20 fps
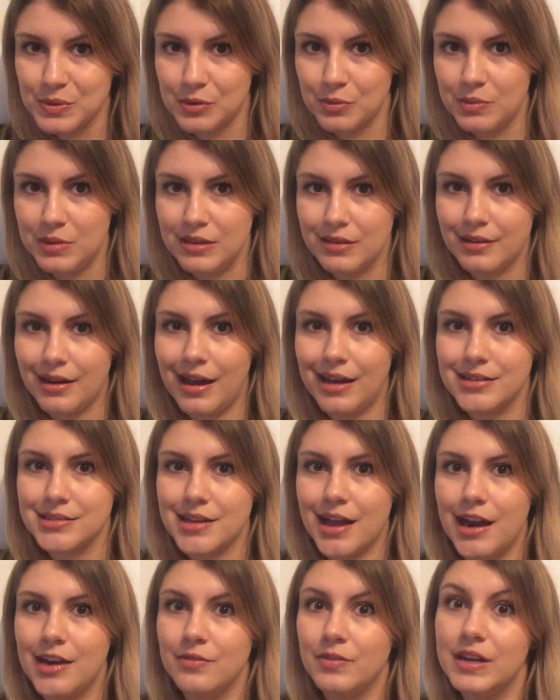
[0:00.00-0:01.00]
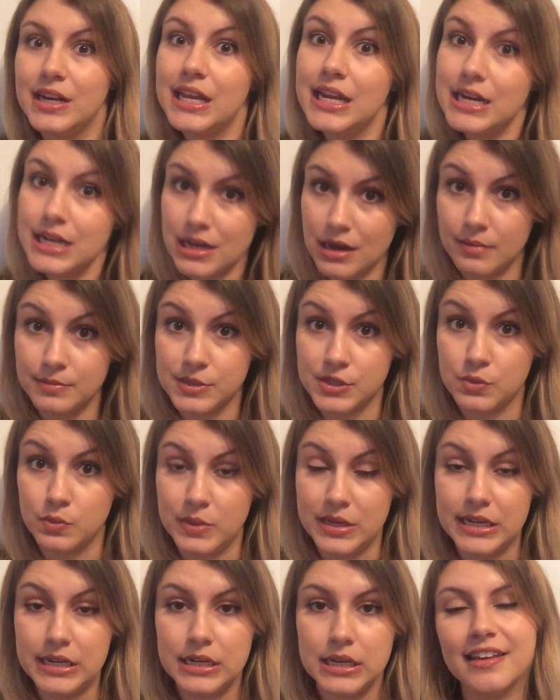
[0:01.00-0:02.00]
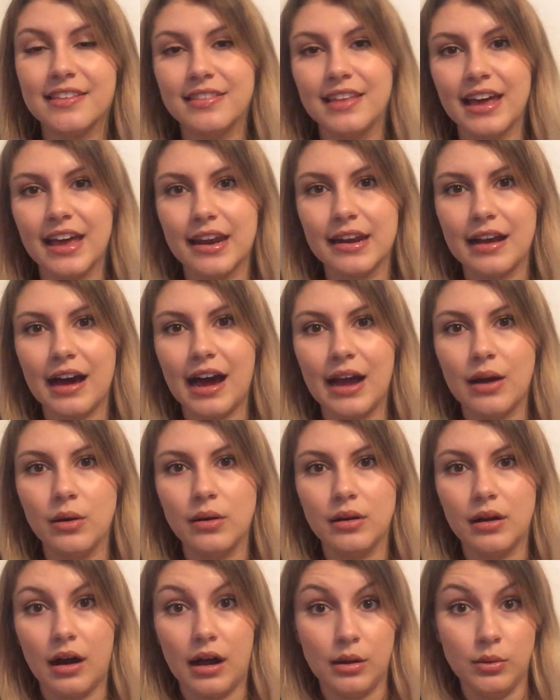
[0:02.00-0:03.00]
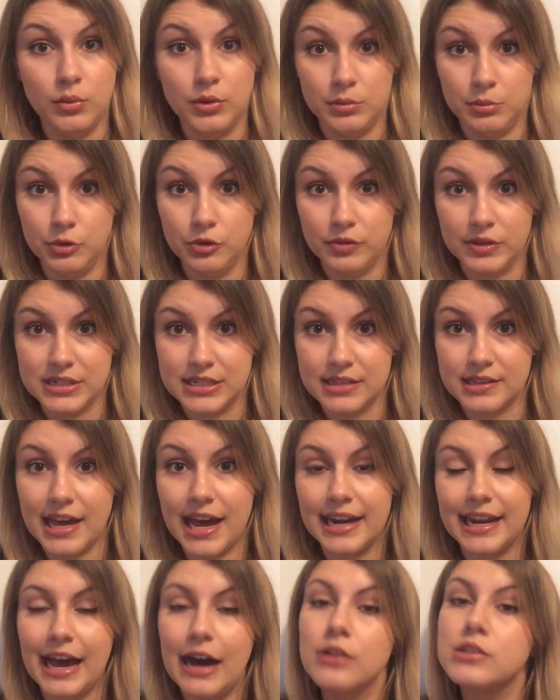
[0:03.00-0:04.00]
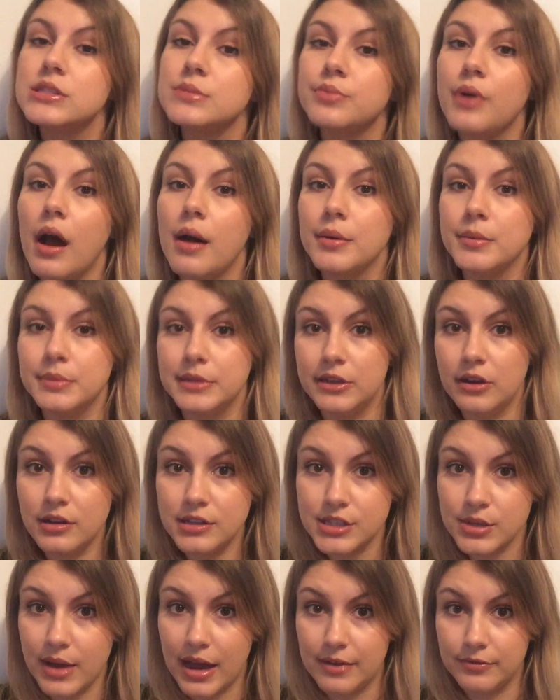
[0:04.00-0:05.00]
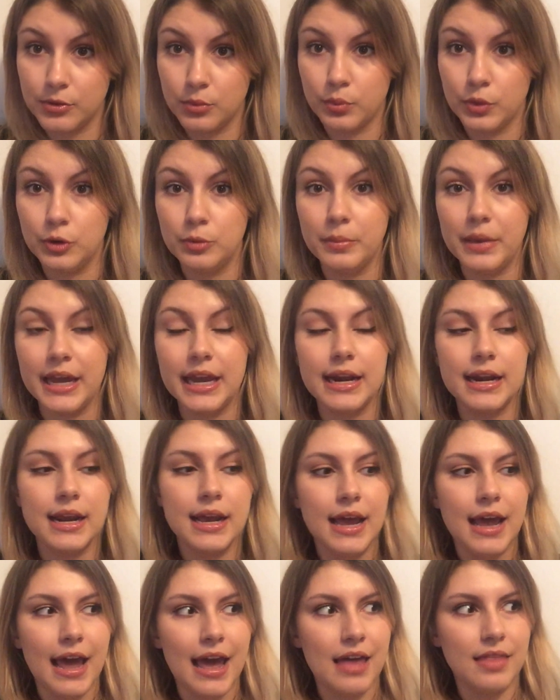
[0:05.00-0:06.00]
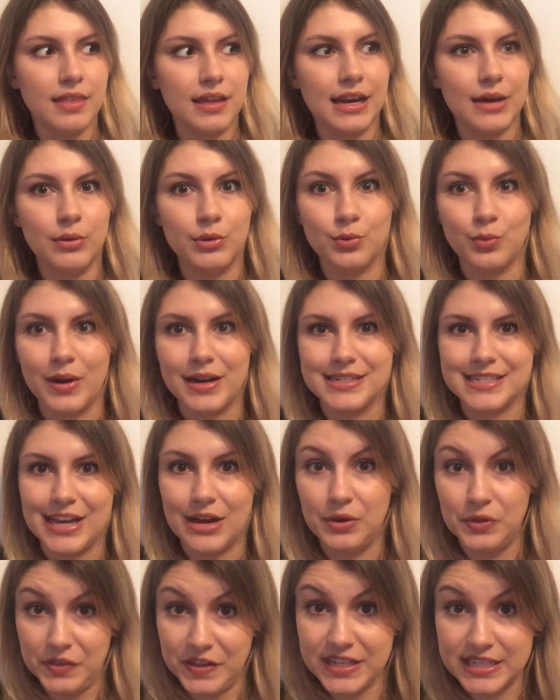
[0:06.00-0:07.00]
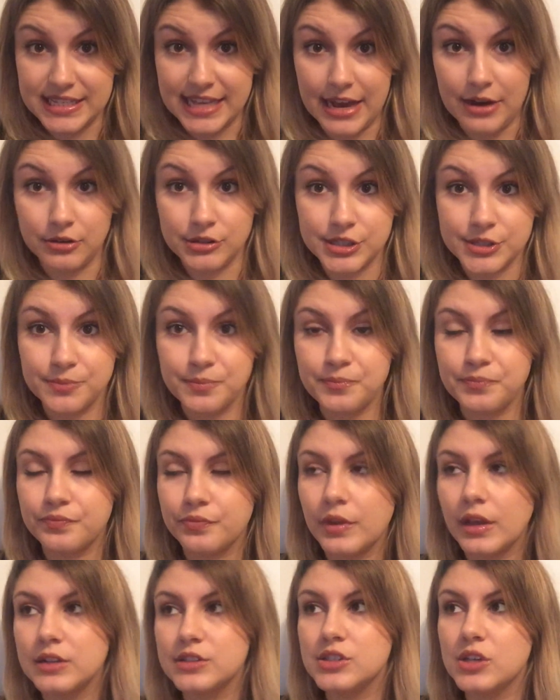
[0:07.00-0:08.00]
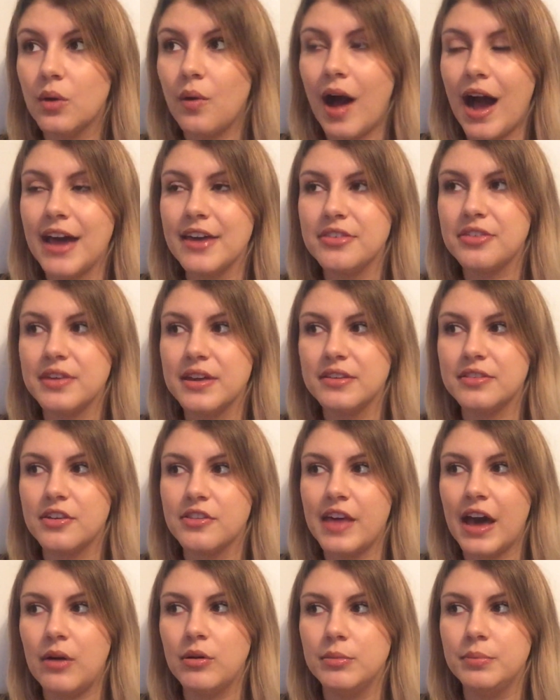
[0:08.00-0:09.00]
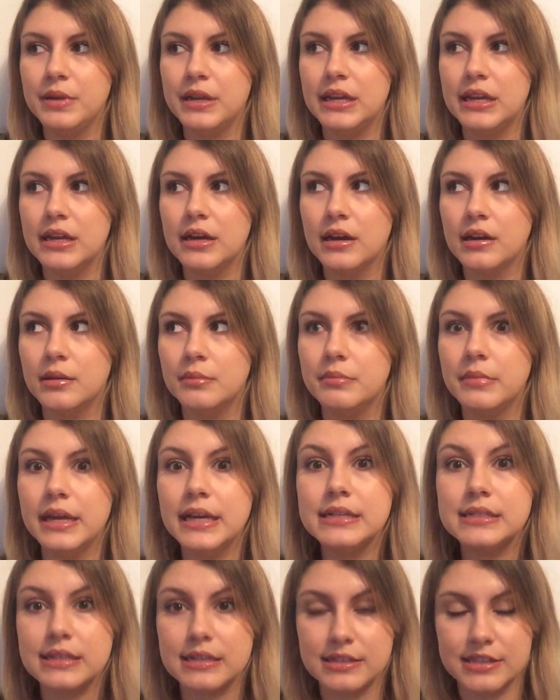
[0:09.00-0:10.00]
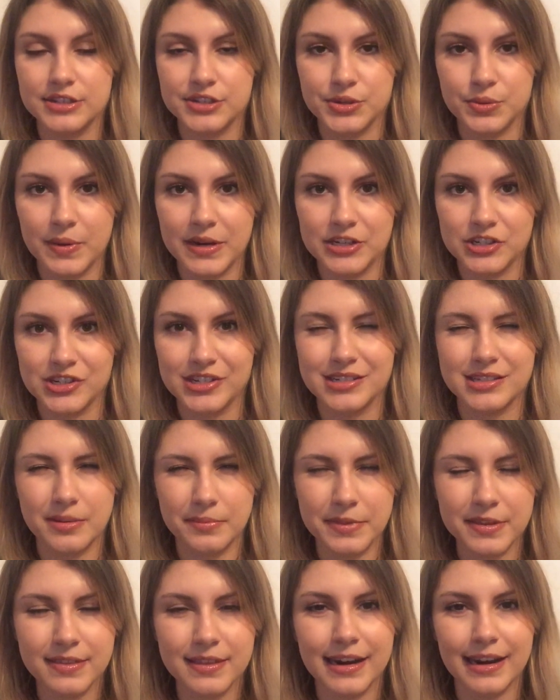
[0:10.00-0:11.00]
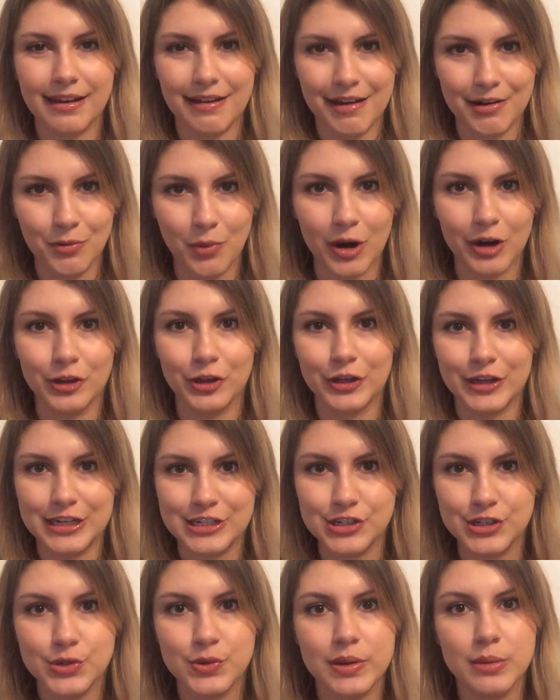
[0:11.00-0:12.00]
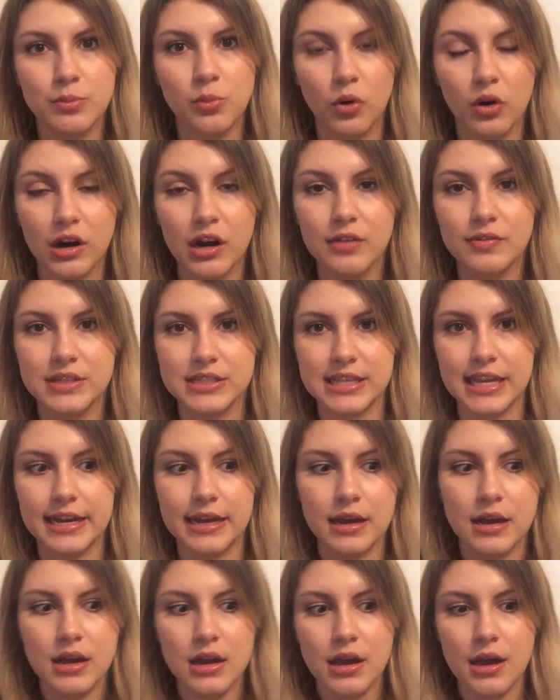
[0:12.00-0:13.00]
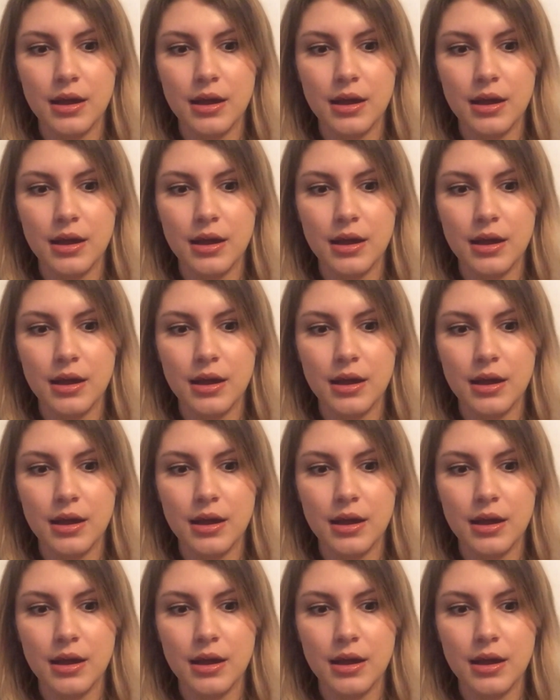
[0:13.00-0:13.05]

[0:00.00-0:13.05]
with me that has kind of an income suite, and then I would move into that house and probably also have a roommate, and then I would rent out this house. So I think that that would be an amazing situation, and something that I kind of want to look into doing more of is like